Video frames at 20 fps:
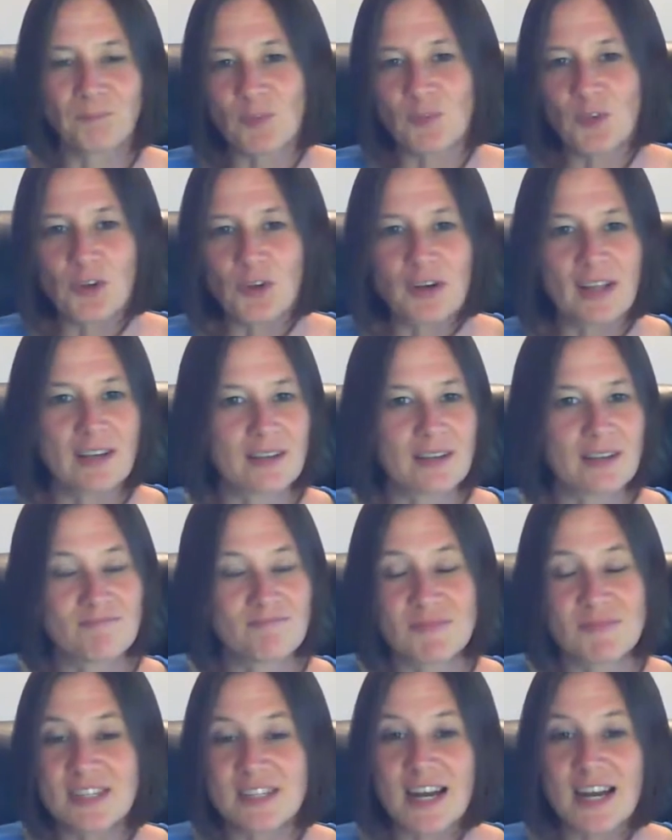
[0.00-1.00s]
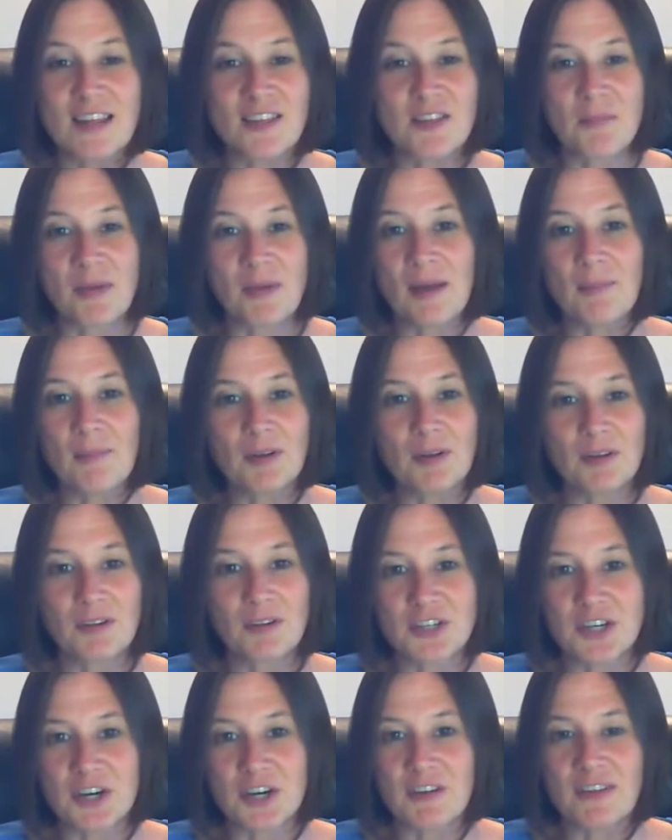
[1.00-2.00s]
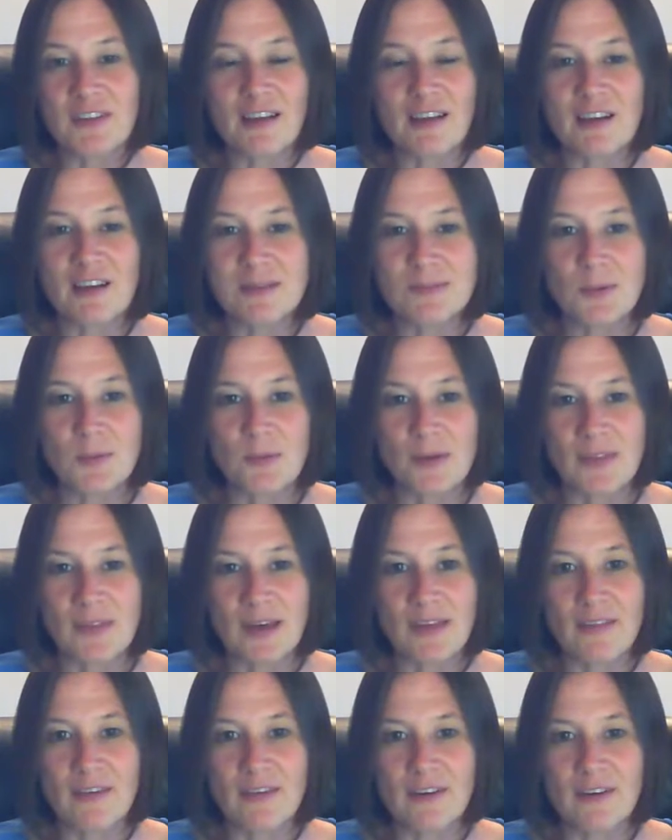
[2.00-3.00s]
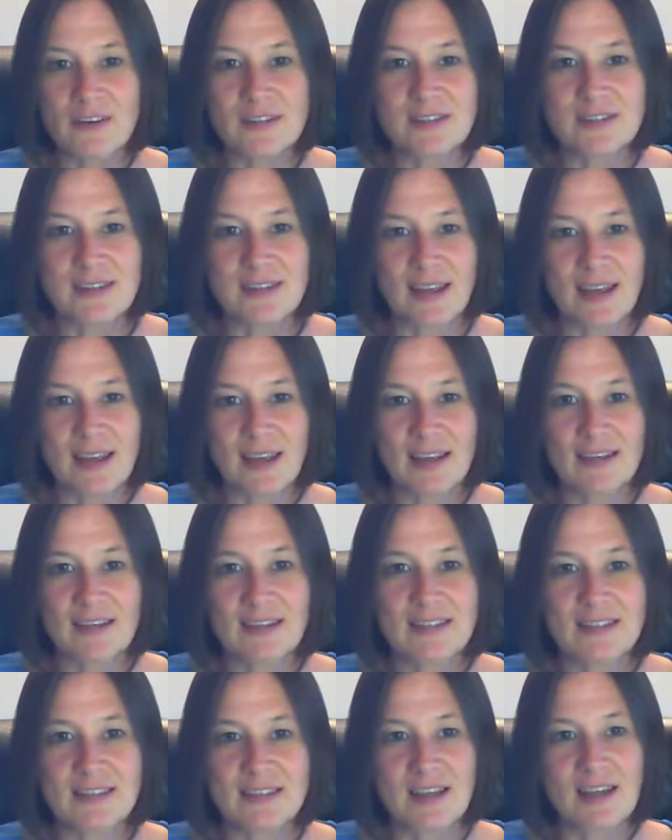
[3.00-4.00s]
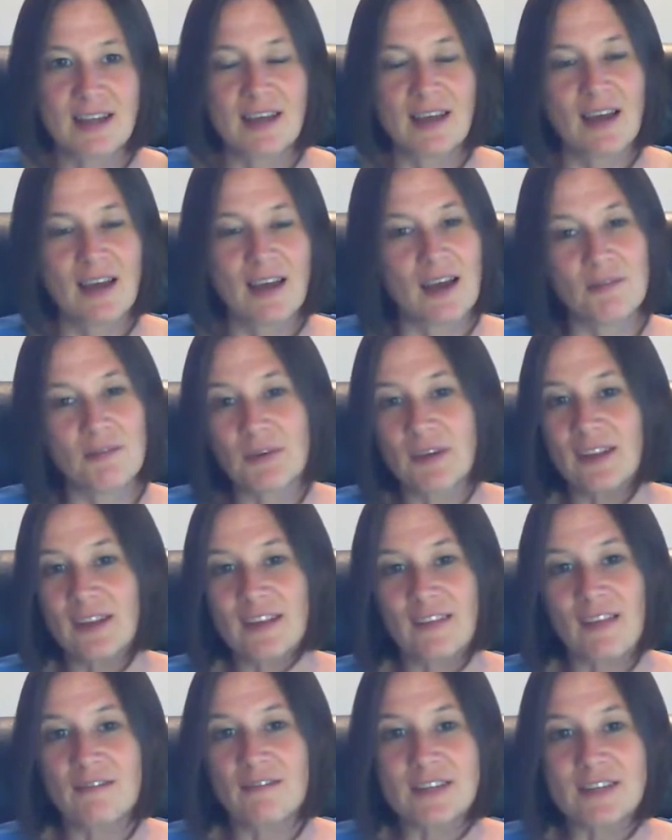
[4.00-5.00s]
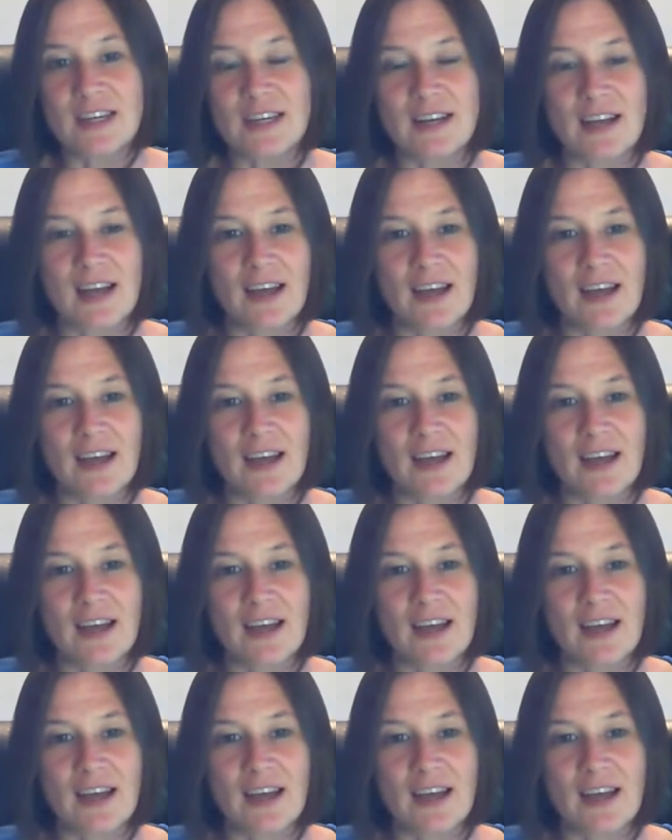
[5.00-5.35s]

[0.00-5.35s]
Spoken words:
learning to study the Bible, sharing the gospel with others, and I really loved it.